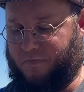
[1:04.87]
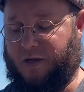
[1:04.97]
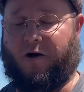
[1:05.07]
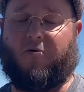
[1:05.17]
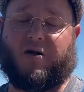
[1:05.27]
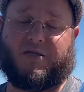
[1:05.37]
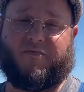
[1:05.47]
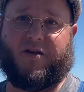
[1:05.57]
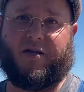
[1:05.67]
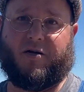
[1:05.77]
I watched some
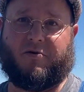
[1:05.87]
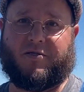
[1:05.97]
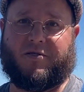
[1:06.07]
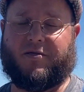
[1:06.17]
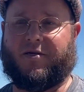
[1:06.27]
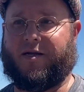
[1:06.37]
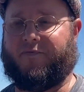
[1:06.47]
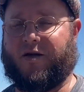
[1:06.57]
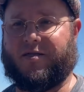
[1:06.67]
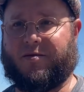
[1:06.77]
videos and I've
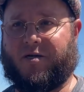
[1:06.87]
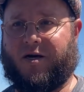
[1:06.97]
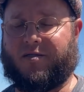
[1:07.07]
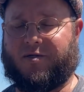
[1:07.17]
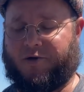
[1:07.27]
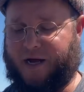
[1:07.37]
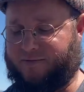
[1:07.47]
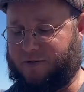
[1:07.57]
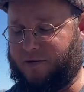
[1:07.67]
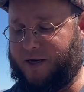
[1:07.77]
done some cuts and
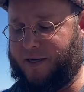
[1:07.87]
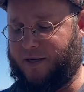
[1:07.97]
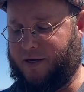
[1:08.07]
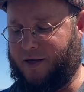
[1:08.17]
grafts already,